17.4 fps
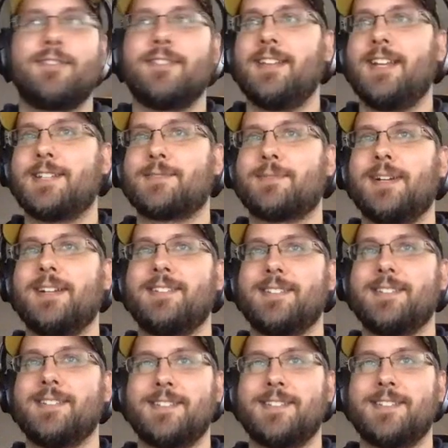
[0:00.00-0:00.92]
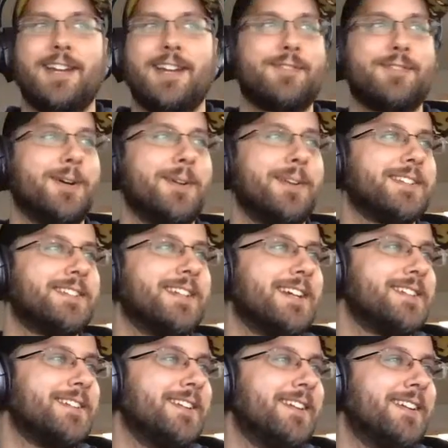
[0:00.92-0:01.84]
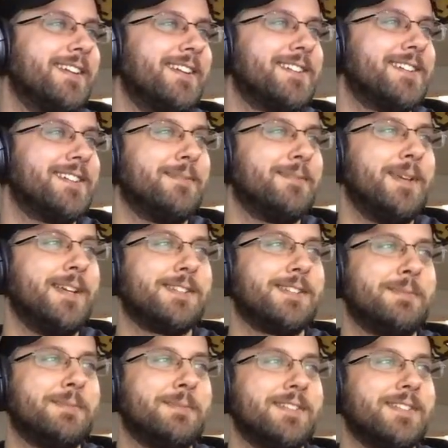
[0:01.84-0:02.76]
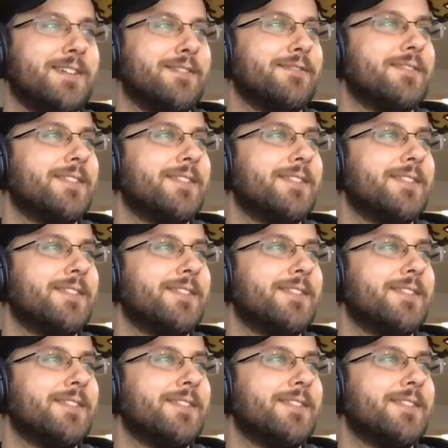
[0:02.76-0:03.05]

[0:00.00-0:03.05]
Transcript: Yes, right, this is a live coding session in addition to being some other stuff.